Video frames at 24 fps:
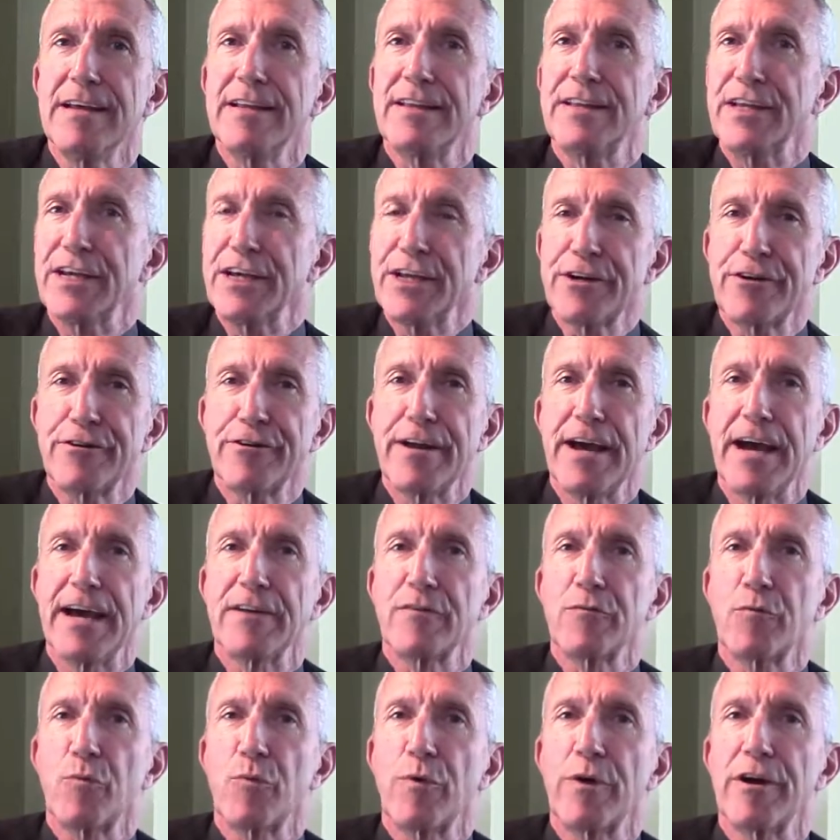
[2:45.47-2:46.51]
the
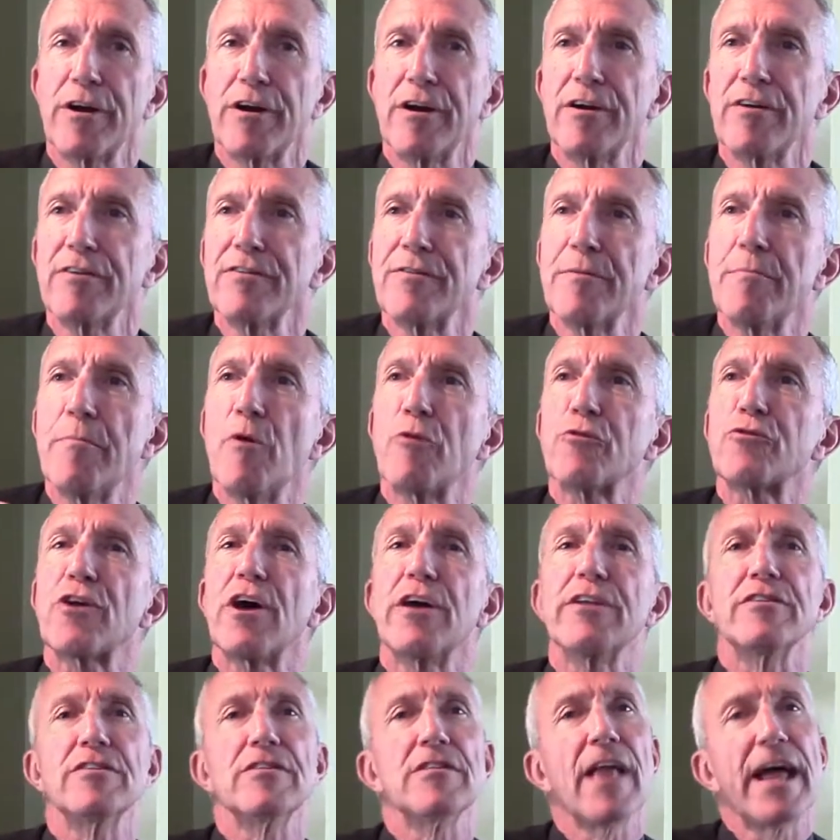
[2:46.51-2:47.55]
internet where the most
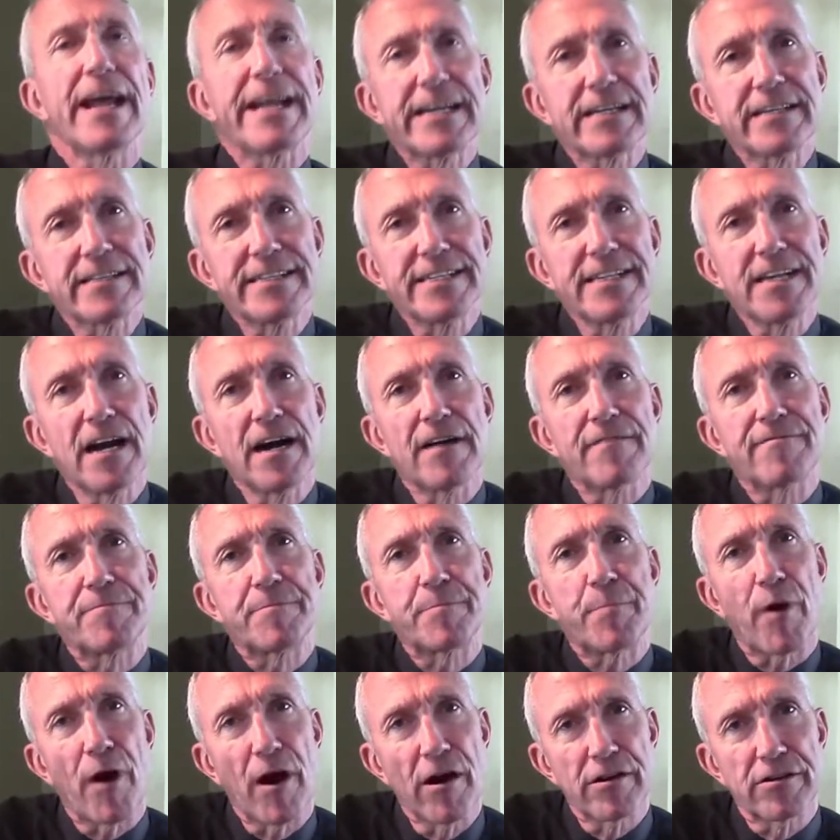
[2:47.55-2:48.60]
unlikely
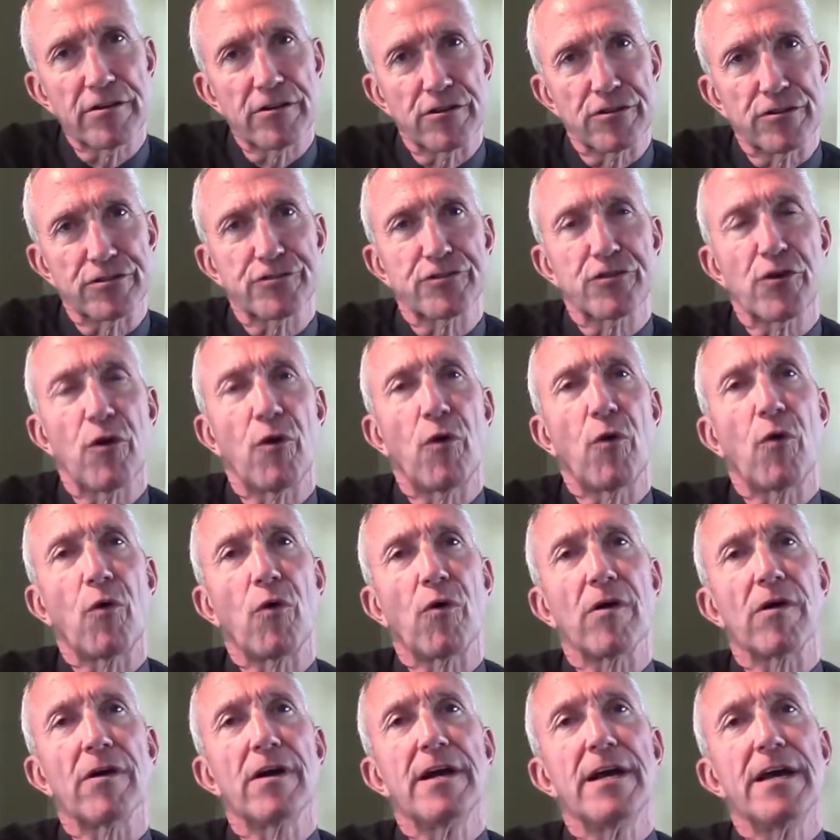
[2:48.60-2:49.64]
of partners
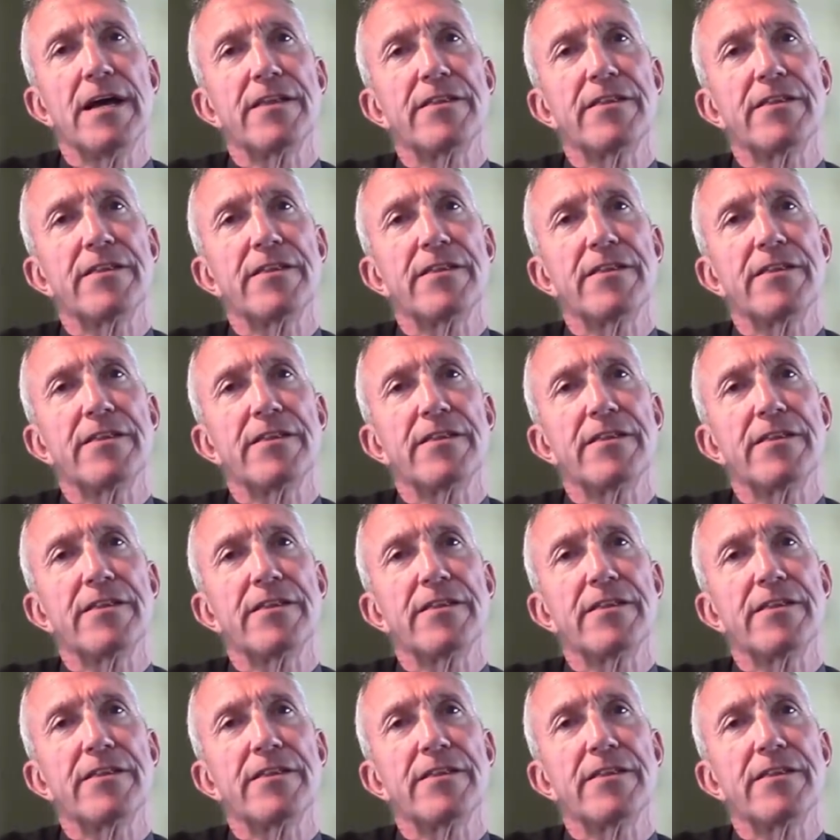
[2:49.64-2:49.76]
or